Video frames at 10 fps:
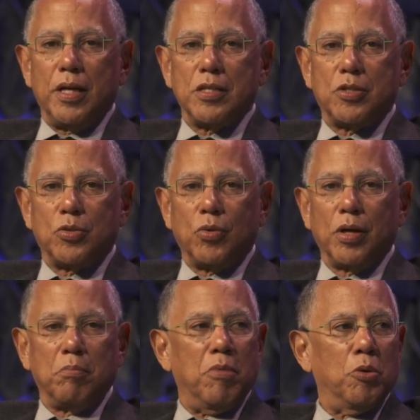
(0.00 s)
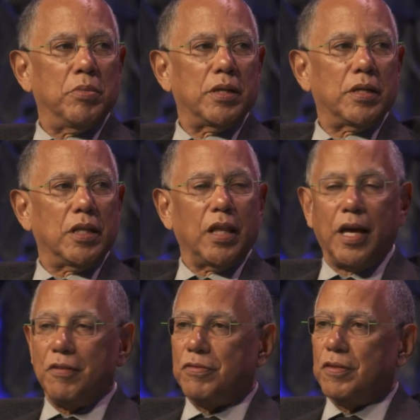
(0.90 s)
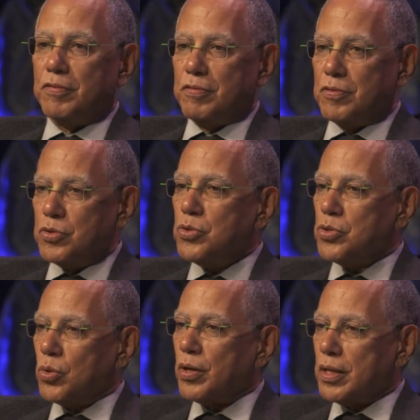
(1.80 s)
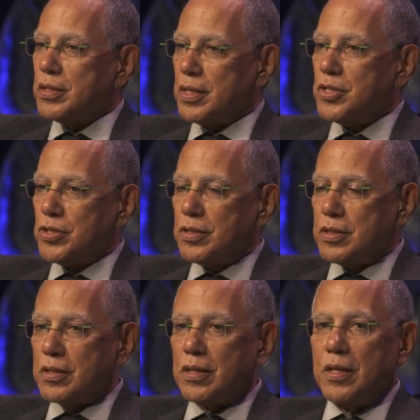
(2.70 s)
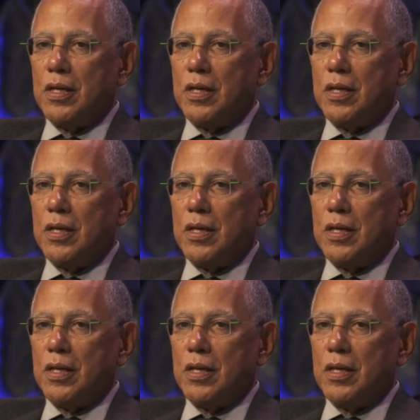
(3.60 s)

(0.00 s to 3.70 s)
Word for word: historic moment in the life of news organizations